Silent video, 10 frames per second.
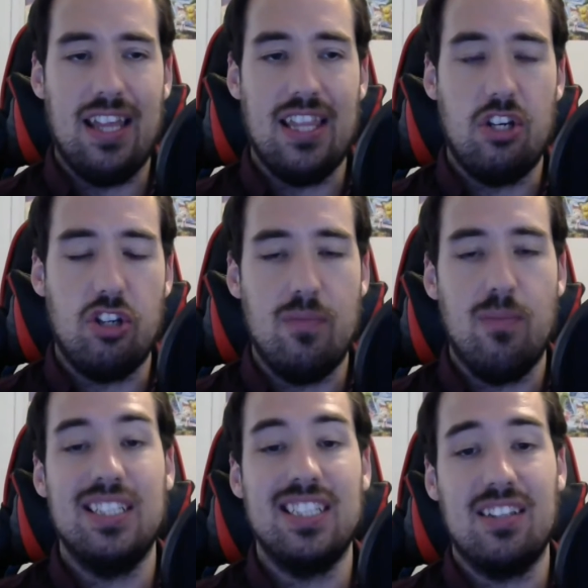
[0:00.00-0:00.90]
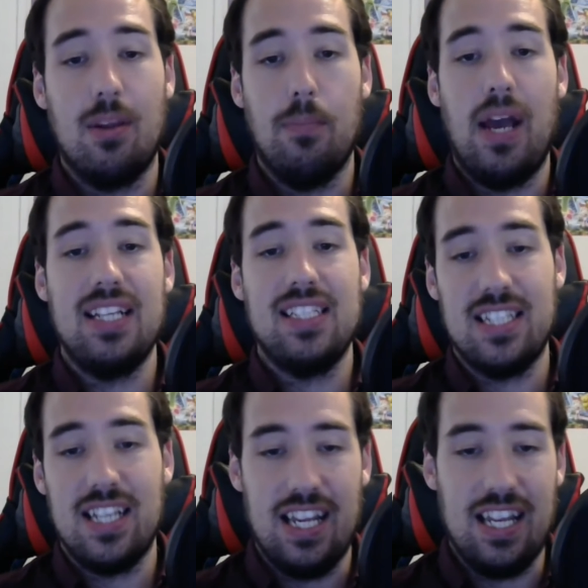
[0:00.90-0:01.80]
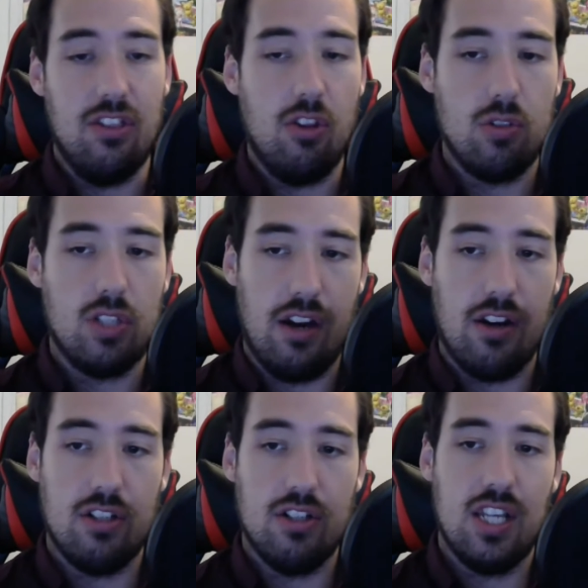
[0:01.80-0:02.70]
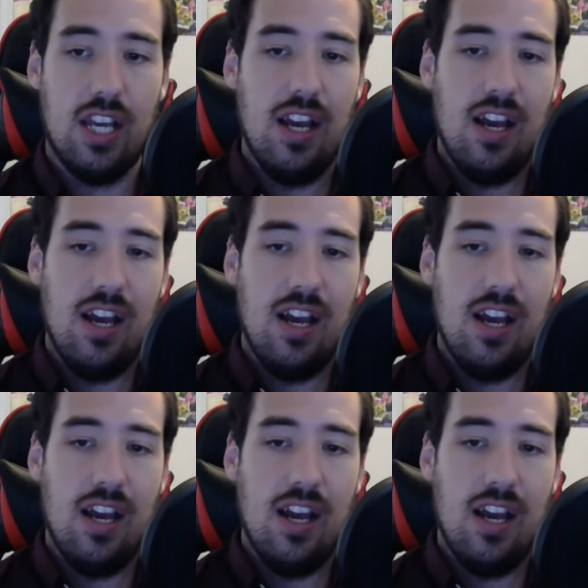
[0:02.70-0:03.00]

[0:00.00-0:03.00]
I think she brings out the best in those characters.